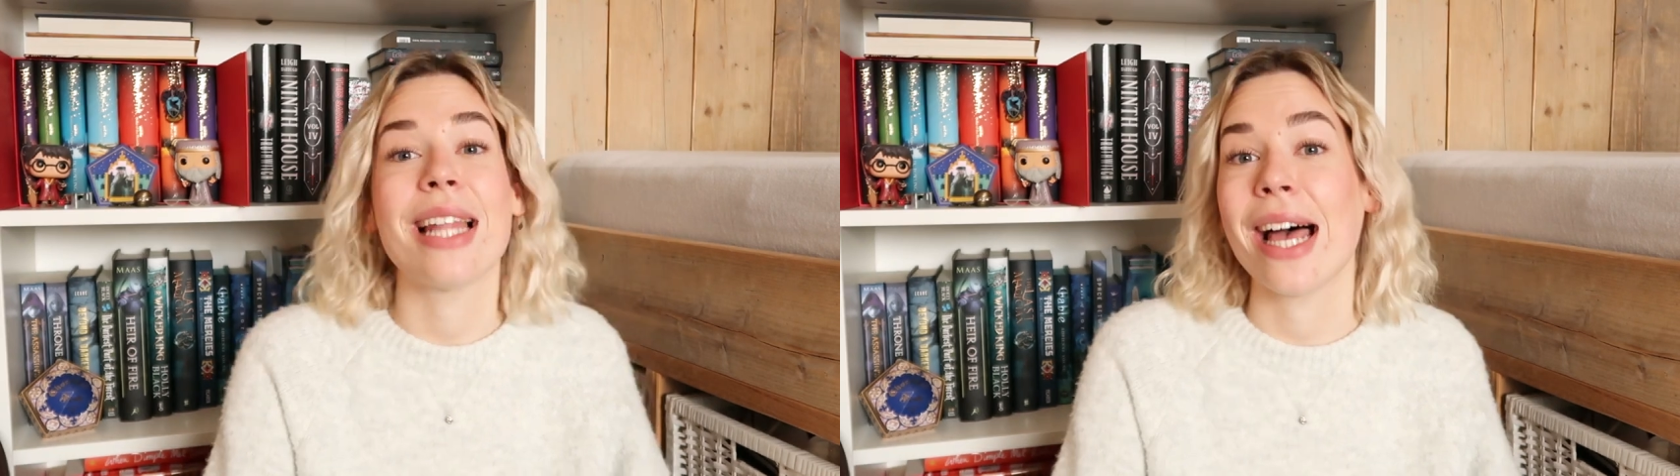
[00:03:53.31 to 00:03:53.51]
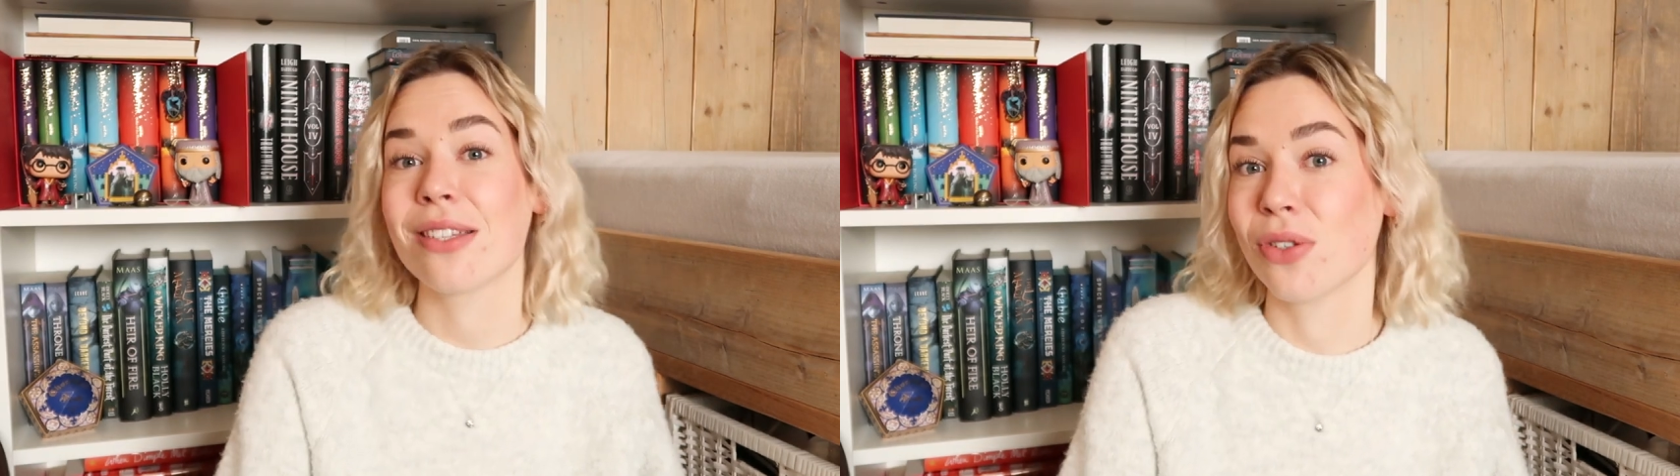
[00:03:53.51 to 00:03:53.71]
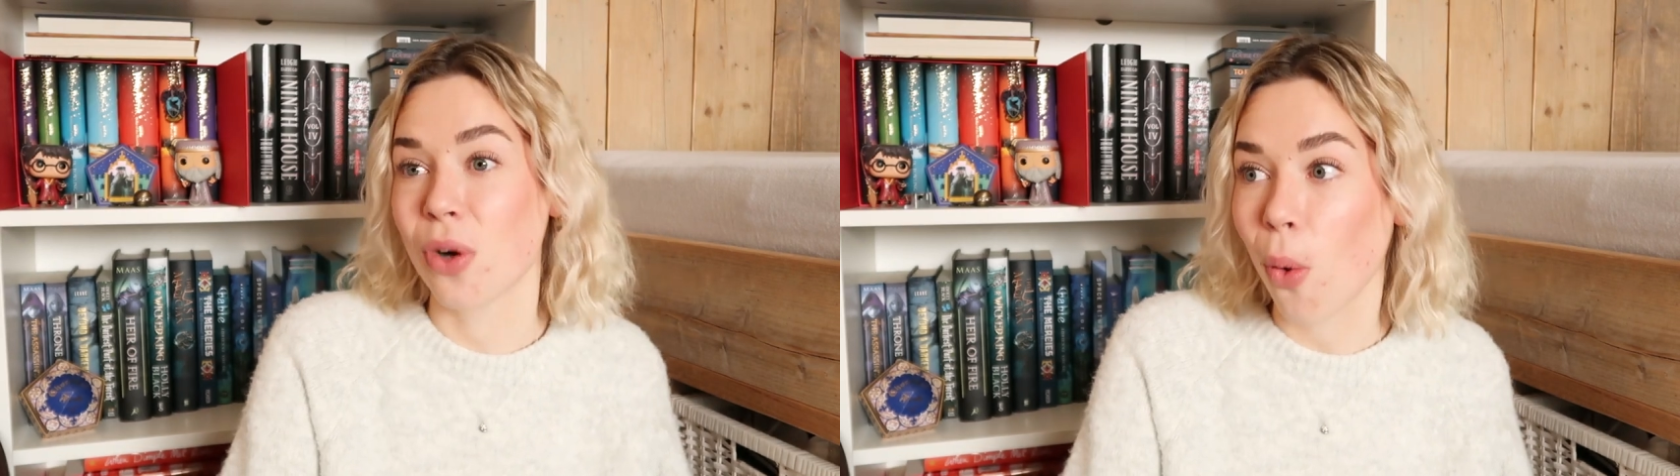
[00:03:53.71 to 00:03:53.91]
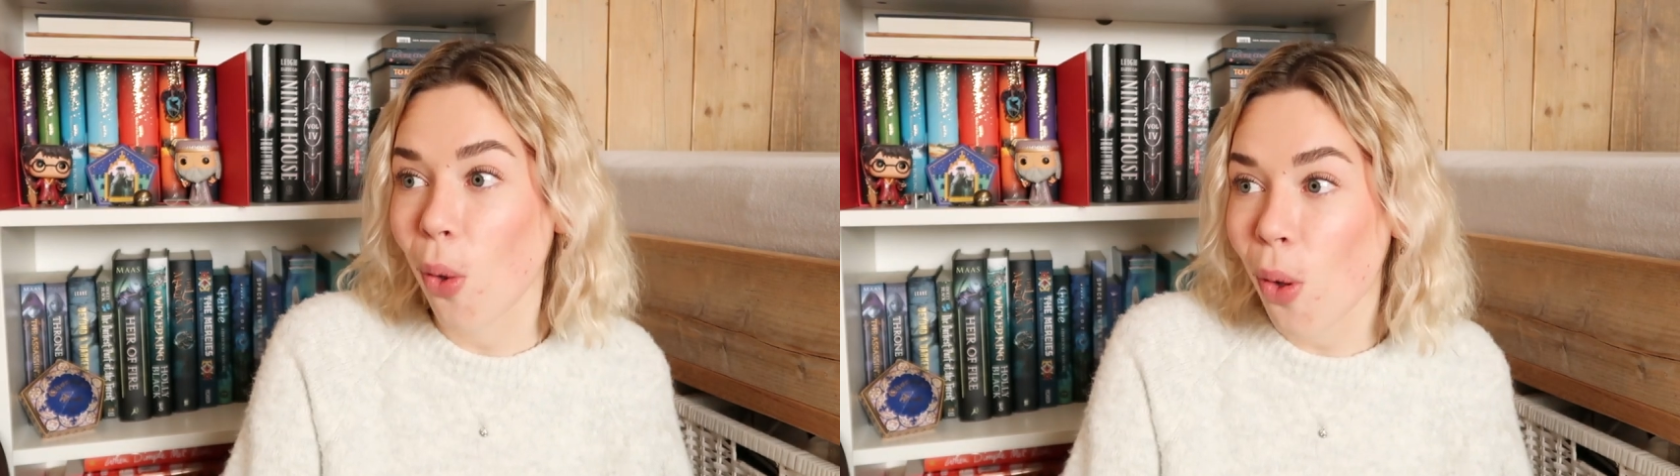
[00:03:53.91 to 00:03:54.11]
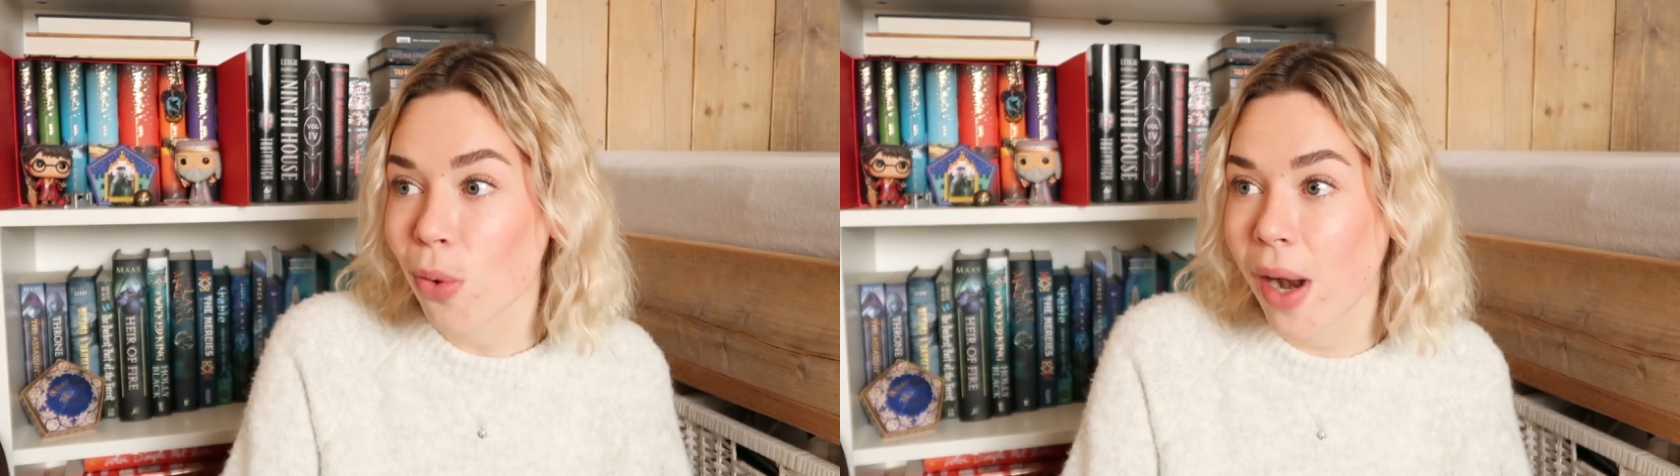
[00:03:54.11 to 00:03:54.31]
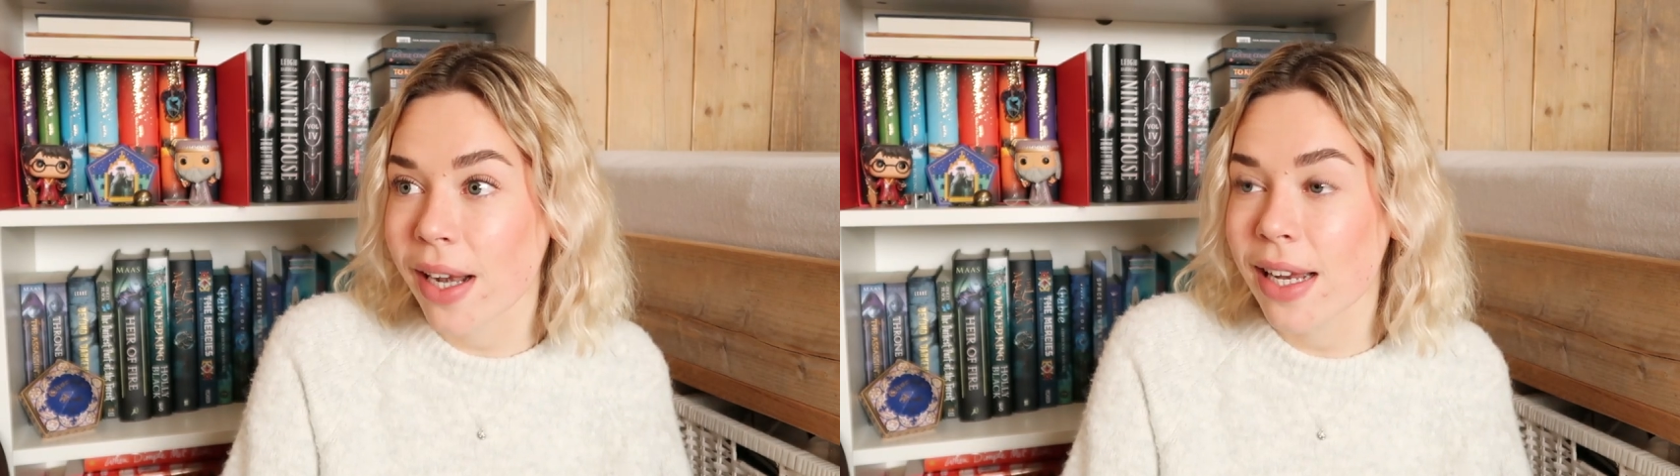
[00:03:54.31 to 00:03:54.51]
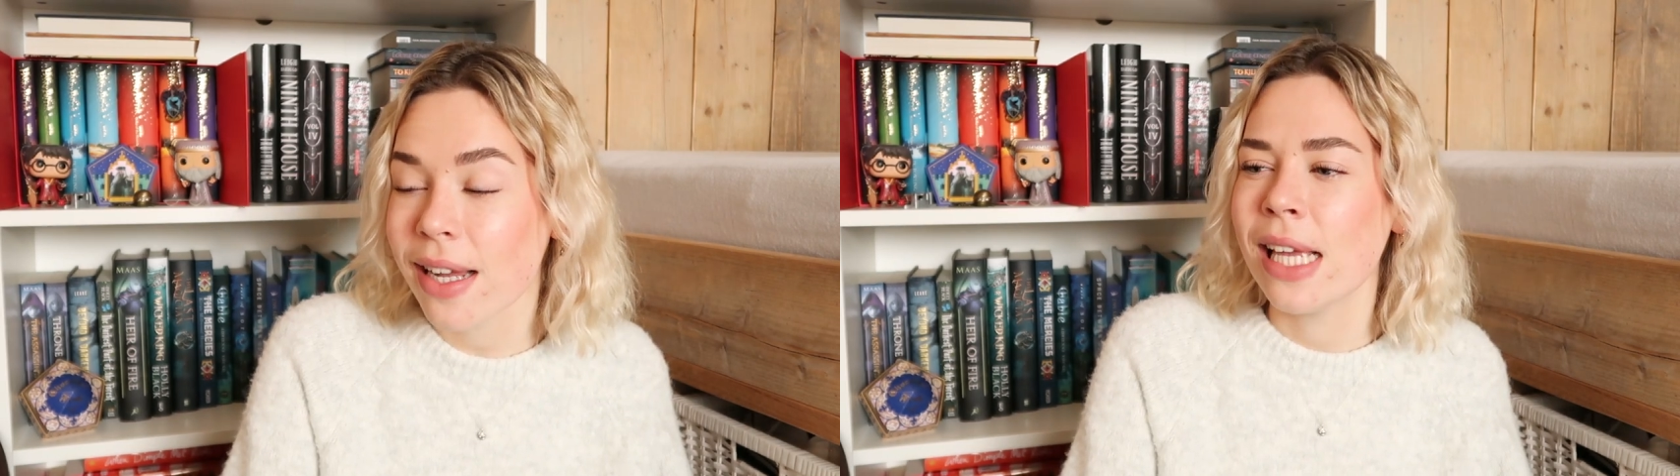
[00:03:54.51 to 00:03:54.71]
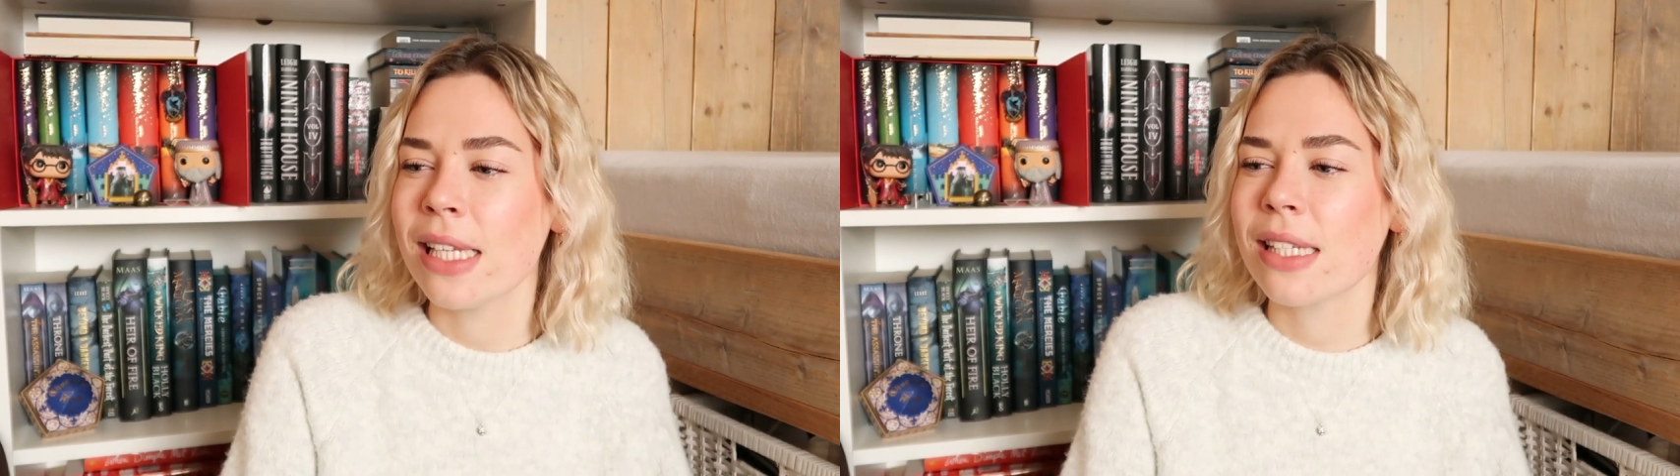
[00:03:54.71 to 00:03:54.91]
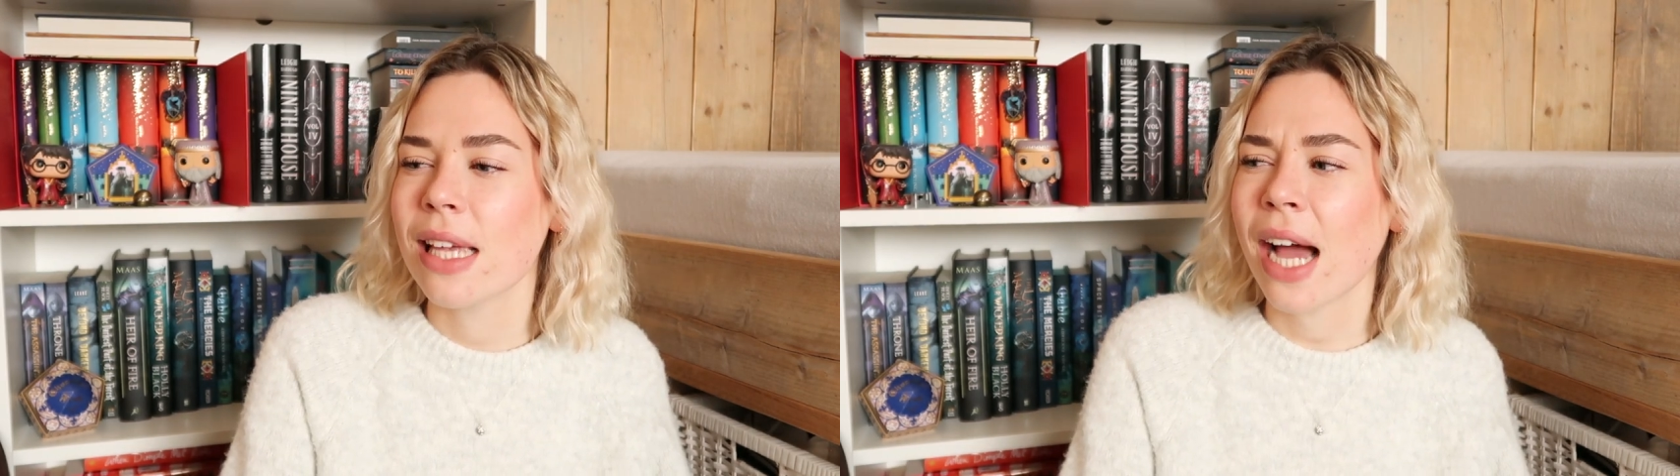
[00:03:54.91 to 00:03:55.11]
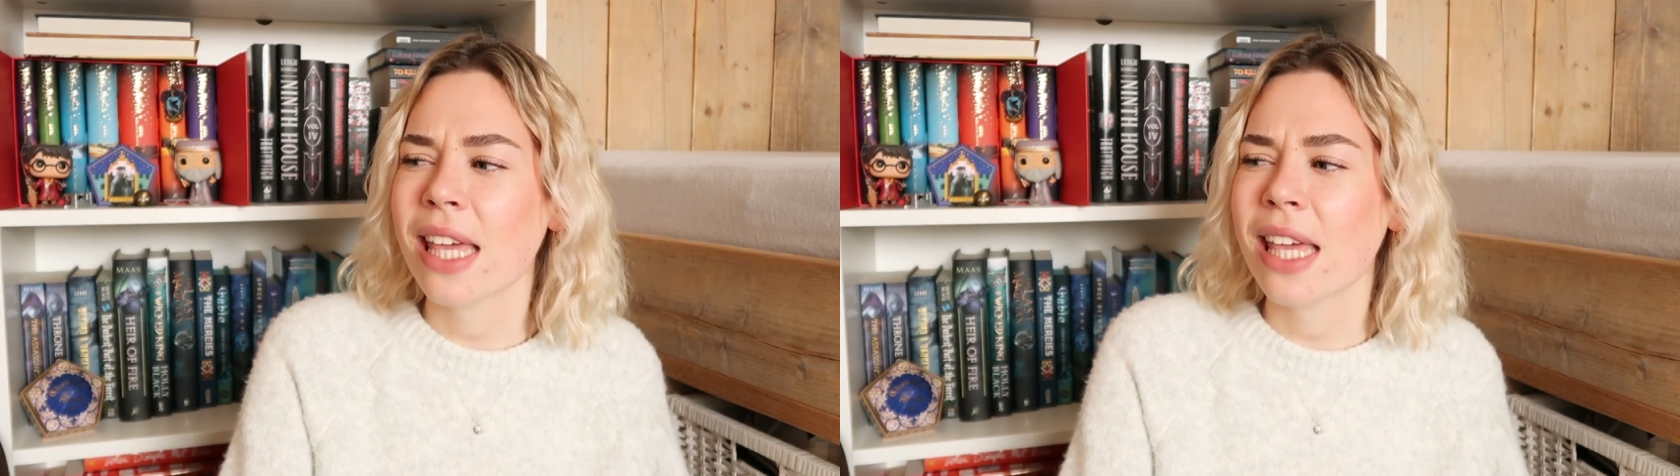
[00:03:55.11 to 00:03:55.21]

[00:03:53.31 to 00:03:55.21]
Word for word: Last goal already is